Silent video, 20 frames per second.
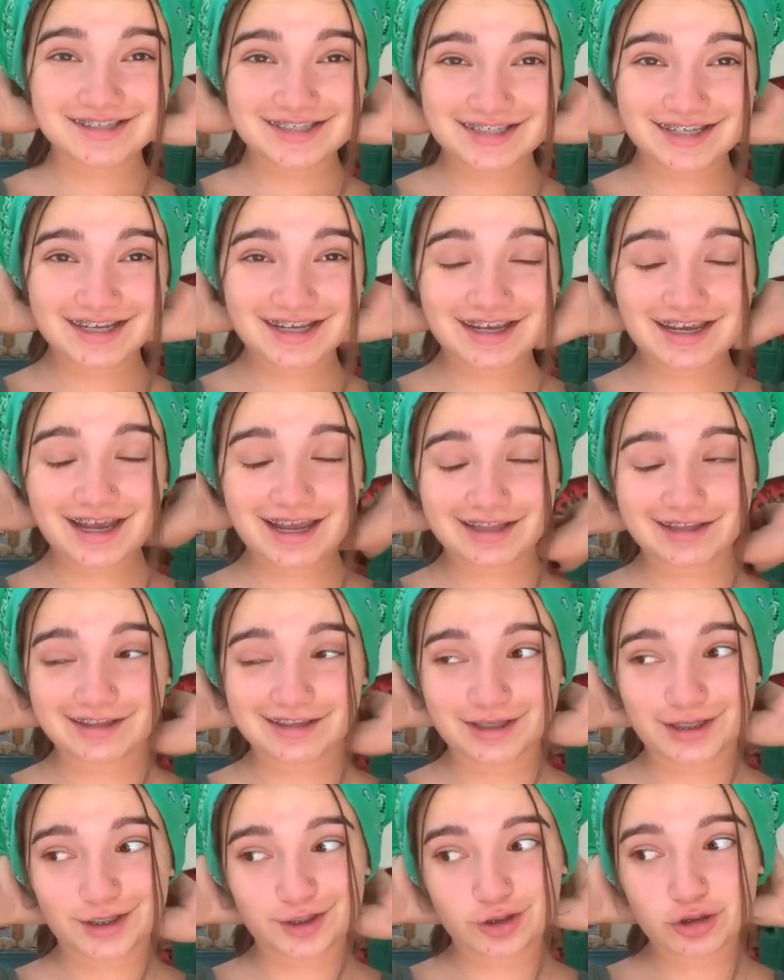today and
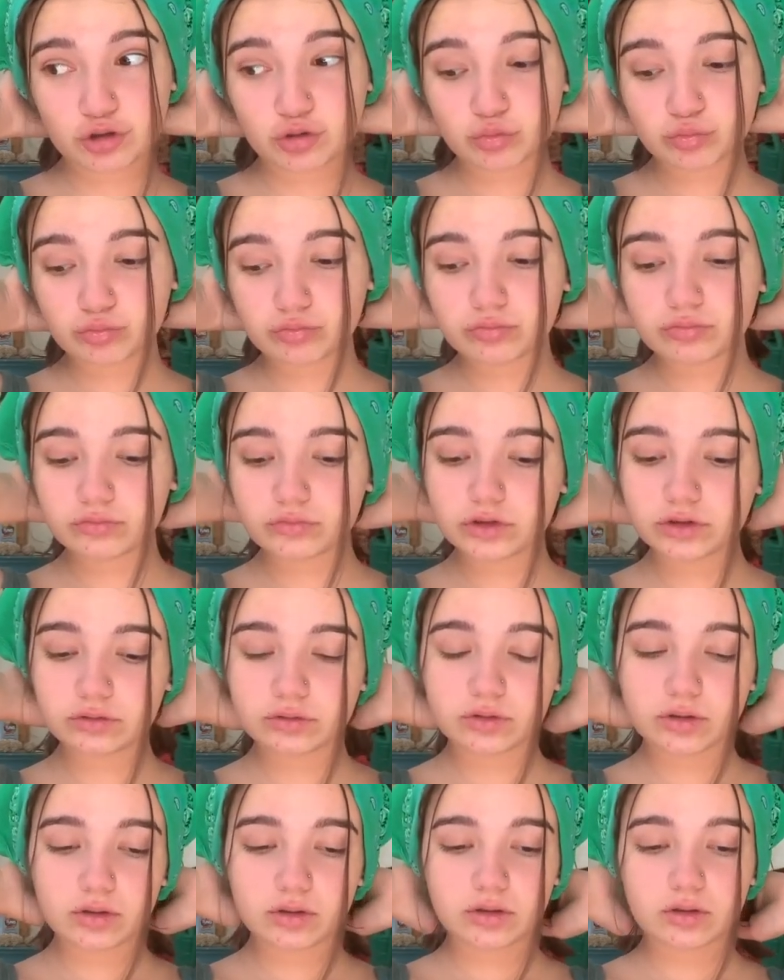like,
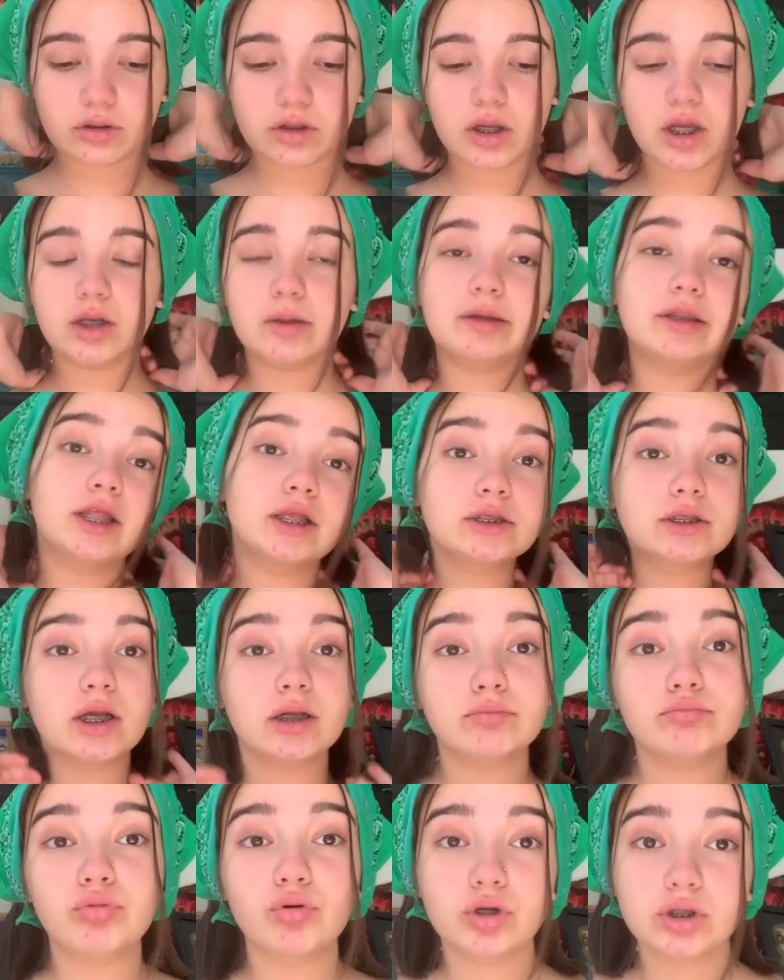anyway, that's not
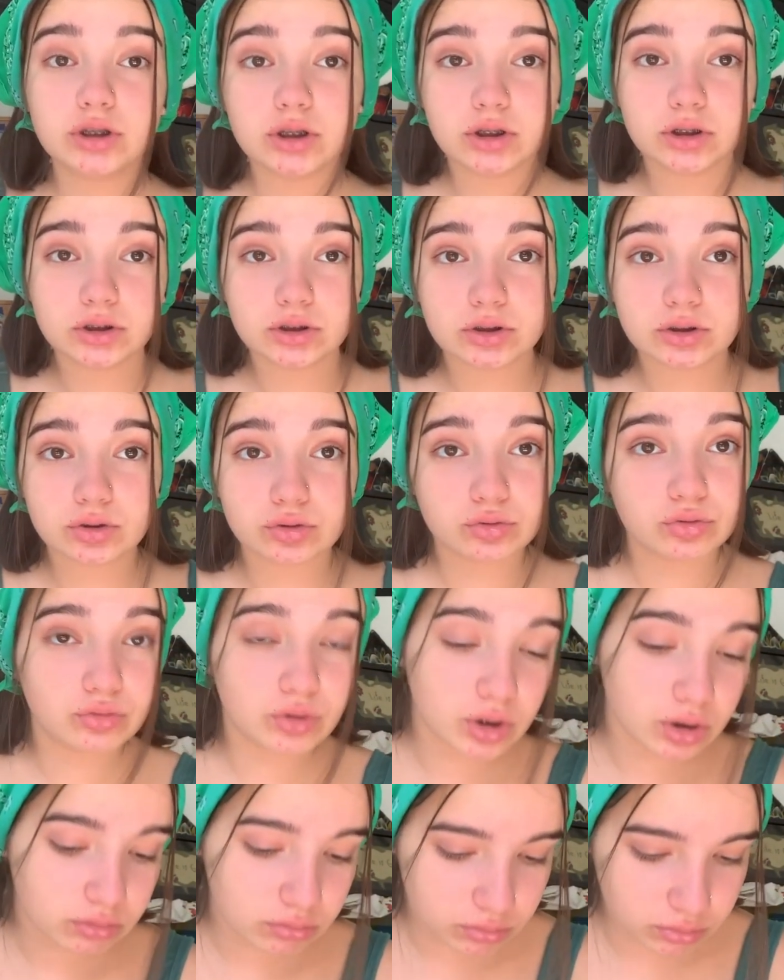important.
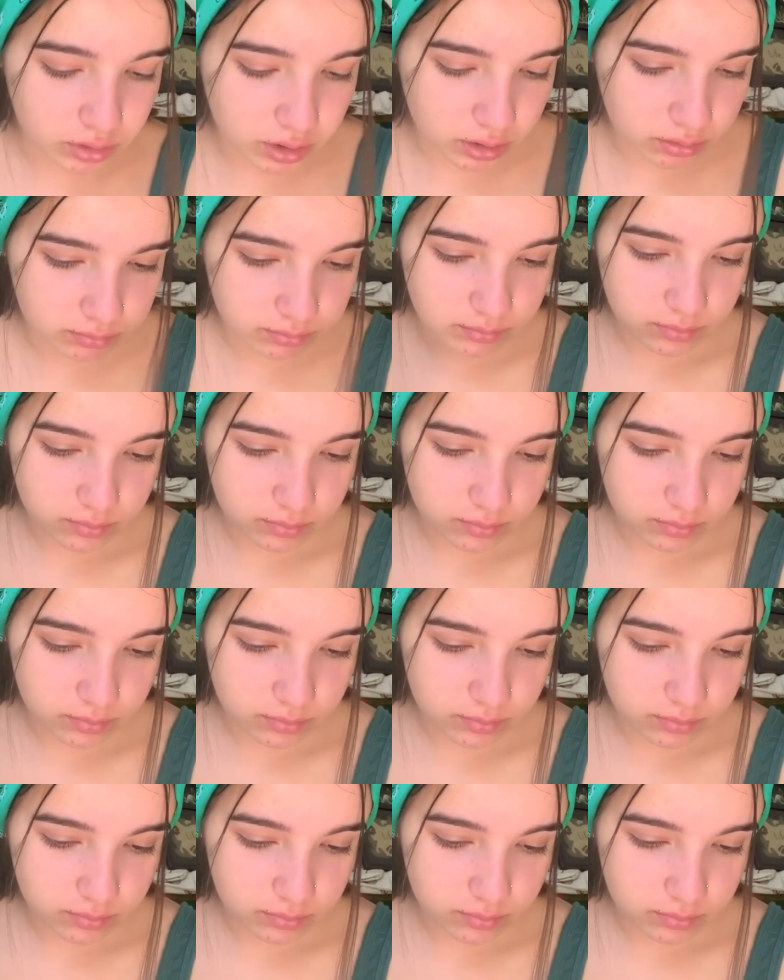Okay, okay.